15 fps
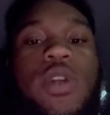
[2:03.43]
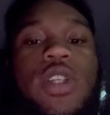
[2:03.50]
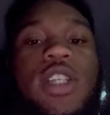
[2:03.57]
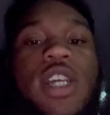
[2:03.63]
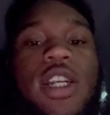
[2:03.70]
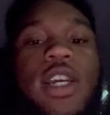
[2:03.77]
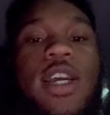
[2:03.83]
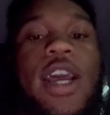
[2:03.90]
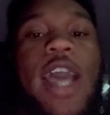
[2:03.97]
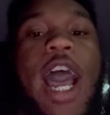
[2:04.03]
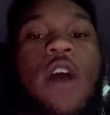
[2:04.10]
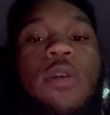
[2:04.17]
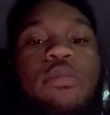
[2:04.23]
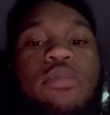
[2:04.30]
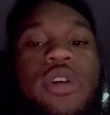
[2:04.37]
is going to
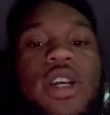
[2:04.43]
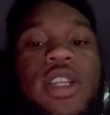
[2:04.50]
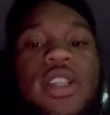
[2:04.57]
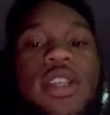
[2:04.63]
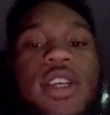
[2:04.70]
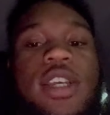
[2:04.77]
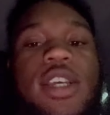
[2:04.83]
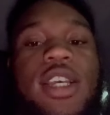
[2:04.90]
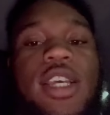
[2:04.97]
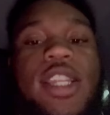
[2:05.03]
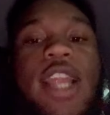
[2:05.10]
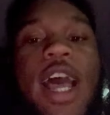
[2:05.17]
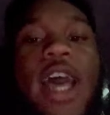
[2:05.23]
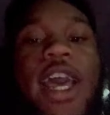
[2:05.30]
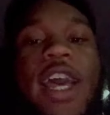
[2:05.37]
output
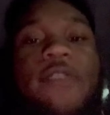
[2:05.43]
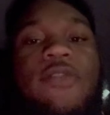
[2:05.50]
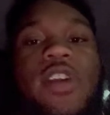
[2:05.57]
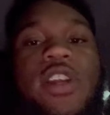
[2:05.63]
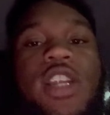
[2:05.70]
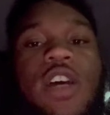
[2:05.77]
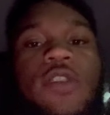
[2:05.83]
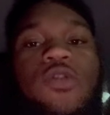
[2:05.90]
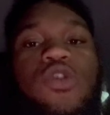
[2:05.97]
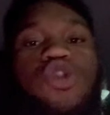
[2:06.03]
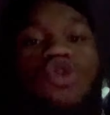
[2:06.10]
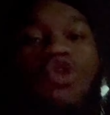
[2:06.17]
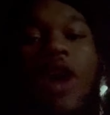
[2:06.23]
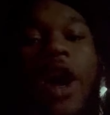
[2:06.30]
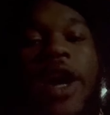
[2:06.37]
not heavy enough,
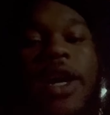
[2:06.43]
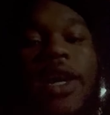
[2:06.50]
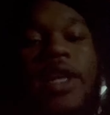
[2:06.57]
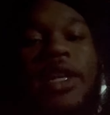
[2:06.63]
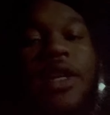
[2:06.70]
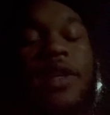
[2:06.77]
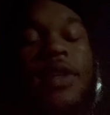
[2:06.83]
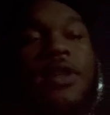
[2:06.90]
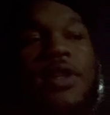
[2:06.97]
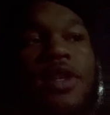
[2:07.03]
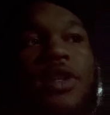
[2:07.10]
try again.